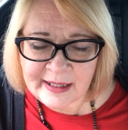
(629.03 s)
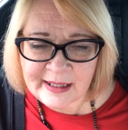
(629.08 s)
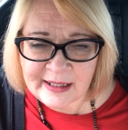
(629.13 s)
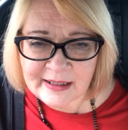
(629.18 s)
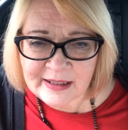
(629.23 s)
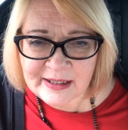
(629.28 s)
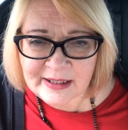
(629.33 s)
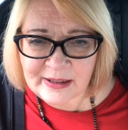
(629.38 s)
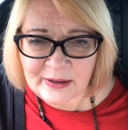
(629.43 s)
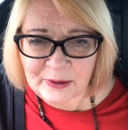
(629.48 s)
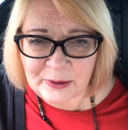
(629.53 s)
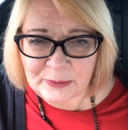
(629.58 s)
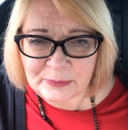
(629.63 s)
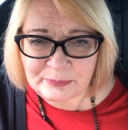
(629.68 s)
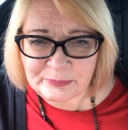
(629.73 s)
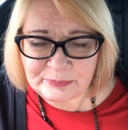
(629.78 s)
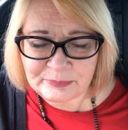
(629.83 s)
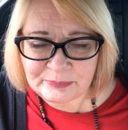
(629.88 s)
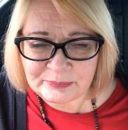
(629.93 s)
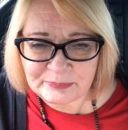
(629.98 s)
So
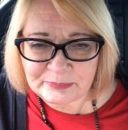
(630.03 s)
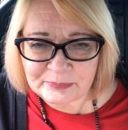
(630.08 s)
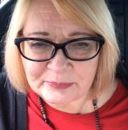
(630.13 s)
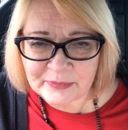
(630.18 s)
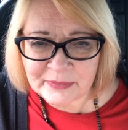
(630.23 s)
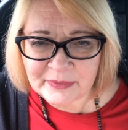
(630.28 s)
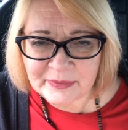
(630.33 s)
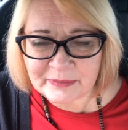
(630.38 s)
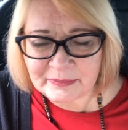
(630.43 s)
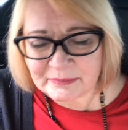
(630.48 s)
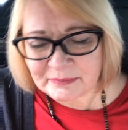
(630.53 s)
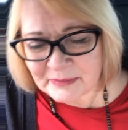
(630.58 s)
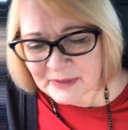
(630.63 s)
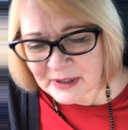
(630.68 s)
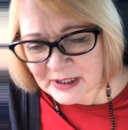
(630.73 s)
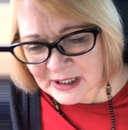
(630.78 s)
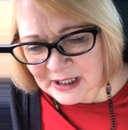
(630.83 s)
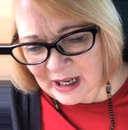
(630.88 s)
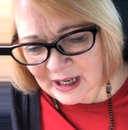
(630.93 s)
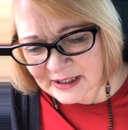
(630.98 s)

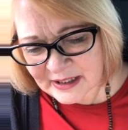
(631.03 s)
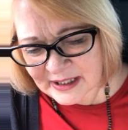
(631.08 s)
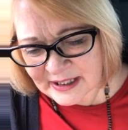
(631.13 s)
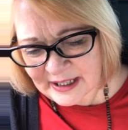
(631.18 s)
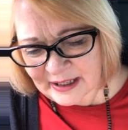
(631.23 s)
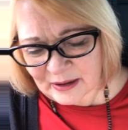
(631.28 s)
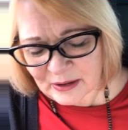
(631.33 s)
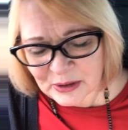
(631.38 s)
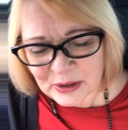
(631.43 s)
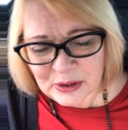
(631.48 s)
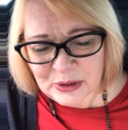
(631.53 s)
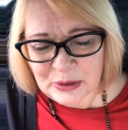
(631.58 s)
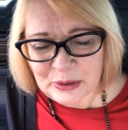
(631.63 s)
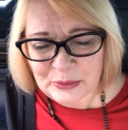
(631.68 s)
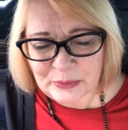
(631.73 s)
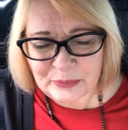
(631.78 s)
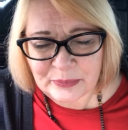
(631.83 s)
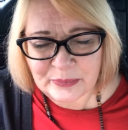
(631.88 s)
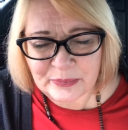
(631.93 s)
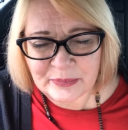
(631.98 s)
there's lots there too.
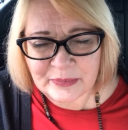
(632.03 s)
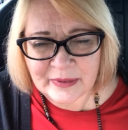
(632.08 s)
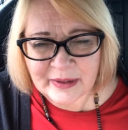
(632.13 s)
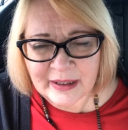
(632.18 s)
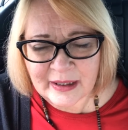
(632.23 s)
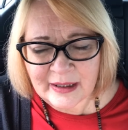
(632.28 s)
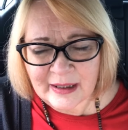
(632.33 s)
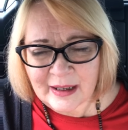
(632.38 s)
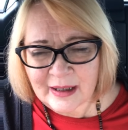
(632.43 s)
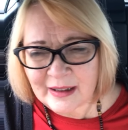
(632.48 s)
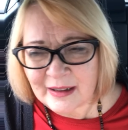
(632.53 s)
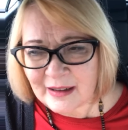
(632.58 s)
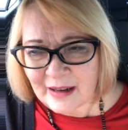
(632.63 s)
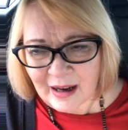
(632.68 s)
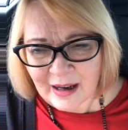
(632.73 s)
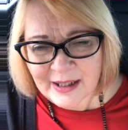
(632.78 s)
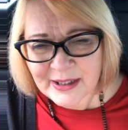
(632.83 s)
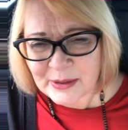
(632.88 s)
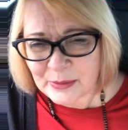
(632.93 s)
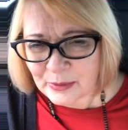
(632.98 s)

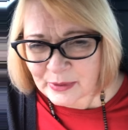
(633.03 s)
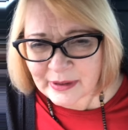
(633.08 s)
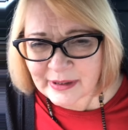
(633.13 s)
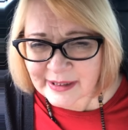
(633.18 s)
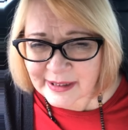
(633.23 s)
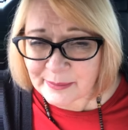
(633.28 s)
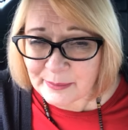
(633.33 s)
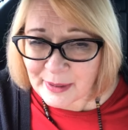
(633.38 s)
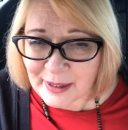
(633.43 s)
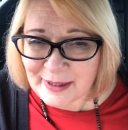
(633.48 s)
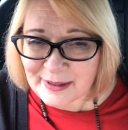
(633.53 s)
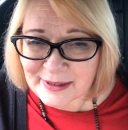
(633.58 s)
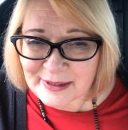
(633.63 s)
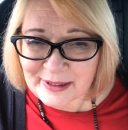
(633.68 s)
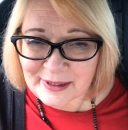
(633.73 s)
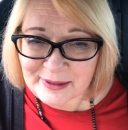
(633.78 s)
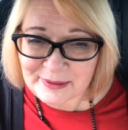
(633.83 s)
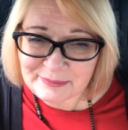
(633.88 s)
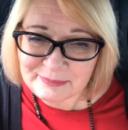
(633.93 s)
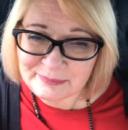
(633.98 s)
God's word's
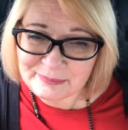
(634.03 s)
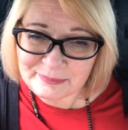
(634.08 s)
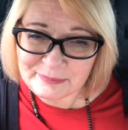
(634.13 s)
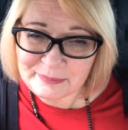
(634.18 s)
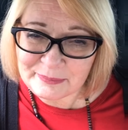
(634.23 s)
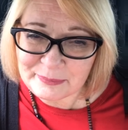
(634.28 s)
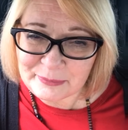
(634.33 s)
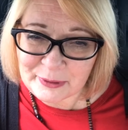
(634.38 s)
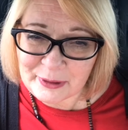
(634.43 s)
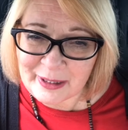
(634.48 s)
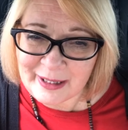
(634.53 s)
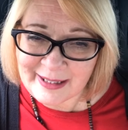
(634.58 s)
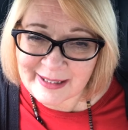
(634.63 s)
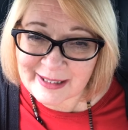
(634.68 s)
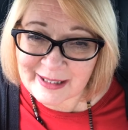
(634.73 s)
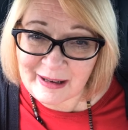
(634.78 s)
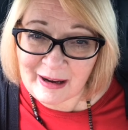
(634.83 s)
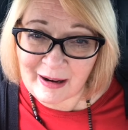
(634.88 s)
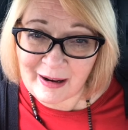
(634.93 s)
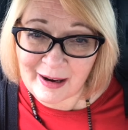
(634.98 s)
amazing. Praise
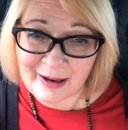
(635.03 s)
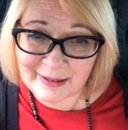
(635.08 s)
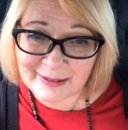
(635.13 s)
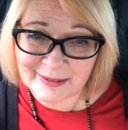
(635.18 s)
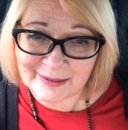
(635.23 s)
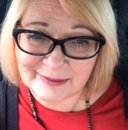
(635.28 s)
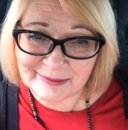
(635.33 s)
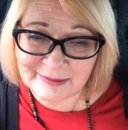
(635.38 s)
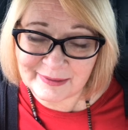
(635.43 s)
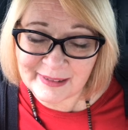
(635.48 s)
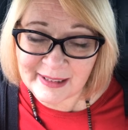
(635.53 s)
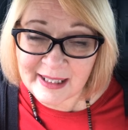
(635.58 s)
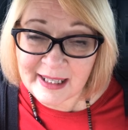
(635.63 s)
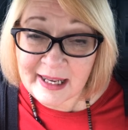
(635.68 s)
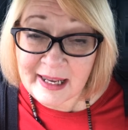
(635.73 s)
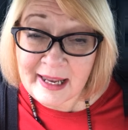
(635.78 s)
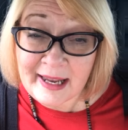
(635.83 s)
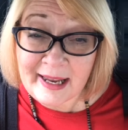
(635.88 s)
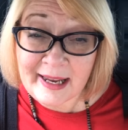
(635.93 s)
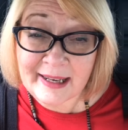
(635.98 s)
God.
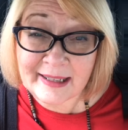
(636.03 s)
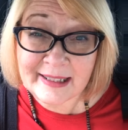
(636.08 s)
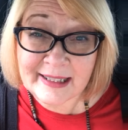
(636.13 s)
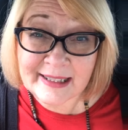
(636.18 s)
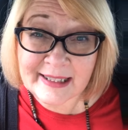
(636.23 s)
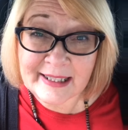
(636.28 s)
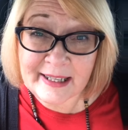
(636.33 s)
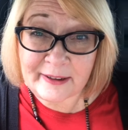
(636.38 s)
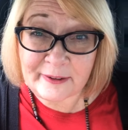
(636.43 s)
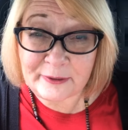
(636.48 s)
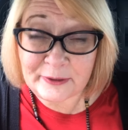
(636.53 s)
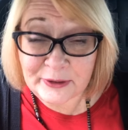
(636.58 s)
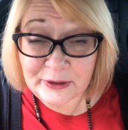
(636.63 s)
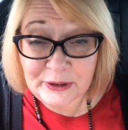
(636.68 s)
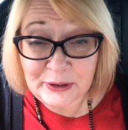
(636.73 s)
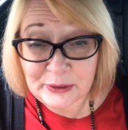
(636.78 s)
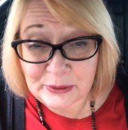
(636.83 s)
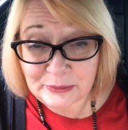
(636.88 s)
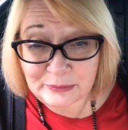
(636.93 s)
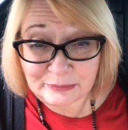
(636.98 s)
And it's there for
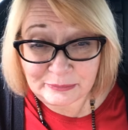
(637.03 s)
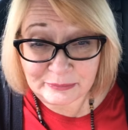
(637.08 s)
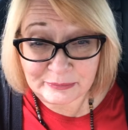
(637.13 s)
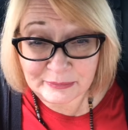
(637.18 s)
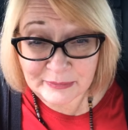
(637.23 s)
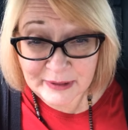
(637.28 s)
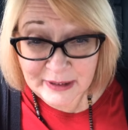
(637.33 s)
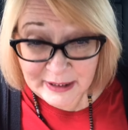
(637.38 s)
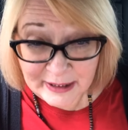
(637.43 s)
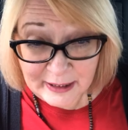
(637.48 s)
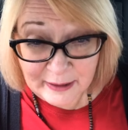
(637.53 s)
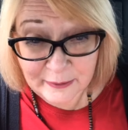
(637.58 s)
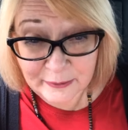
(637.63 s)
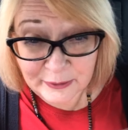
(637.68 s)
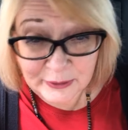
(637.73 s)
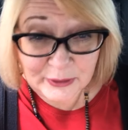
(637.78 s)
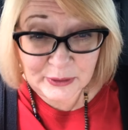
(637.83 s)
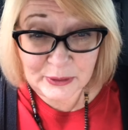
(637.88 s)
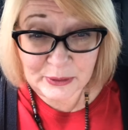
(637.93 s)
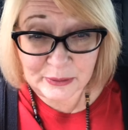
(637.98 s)
you. It's there for
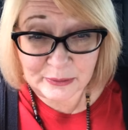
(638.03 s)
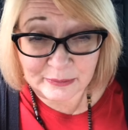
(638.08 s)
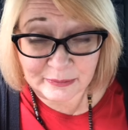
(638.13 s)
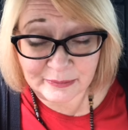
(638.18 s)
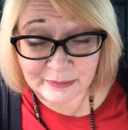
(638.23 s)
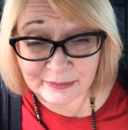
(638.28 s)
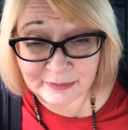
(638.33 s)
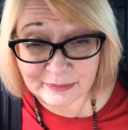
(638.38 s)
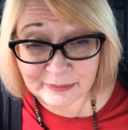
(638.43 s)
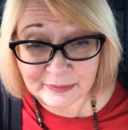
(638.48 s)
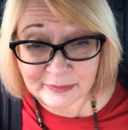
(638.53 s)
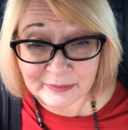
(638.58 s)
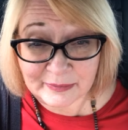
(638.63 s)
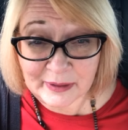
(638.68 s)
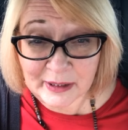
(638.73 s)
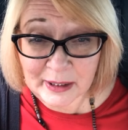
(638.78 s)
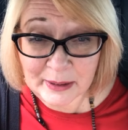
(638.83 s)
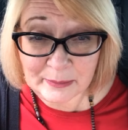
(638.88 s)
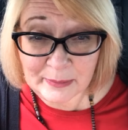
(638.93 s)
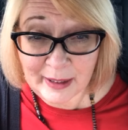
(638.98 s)
you.
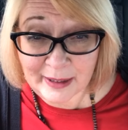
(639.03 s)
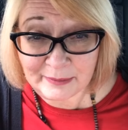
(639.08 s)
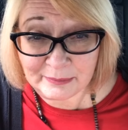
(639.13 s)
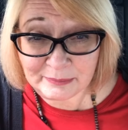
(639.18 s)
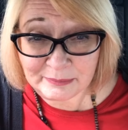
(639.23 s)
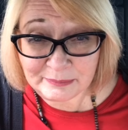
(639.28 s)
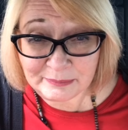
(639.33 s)
Amen.